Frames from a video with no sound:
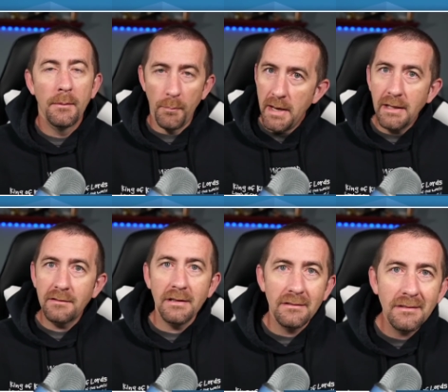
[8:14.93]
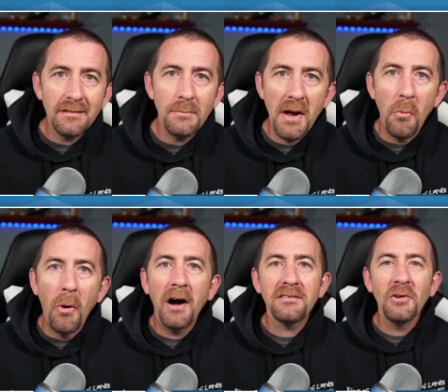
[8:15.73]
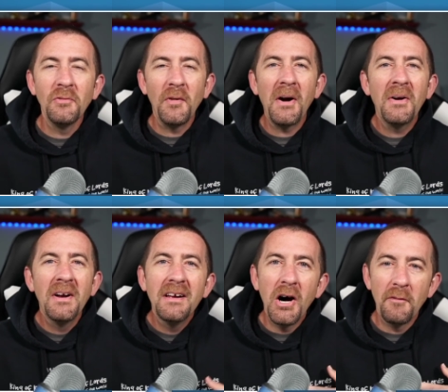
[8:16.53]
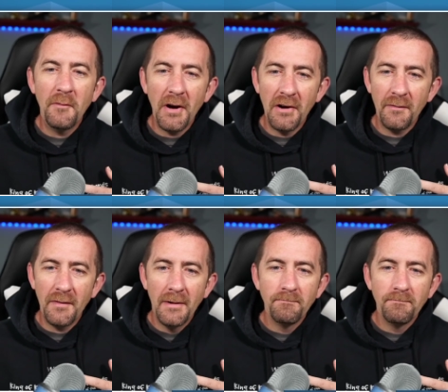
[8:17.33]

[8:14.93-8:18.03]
many seasons in my walk so far of of